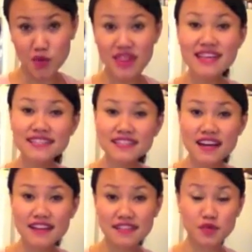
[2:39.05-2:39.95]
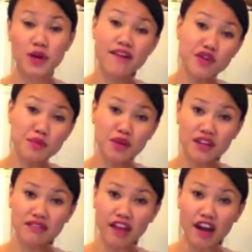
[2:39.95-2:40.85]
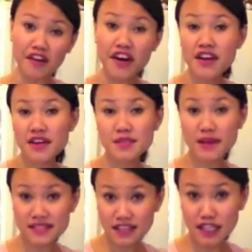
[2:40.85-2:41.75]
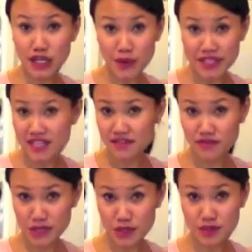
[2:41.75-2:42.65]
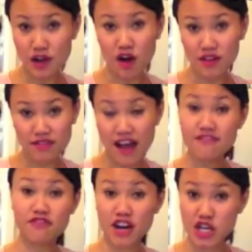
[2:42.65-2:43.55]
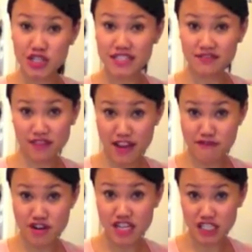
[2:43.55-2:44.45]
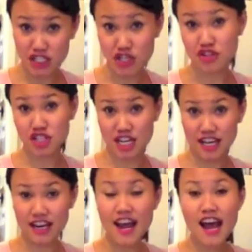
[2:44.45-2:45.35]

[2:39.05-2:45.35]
And what this does is whatever you put in there is basically going to infuse all of that fragrance and flavor into your chicken.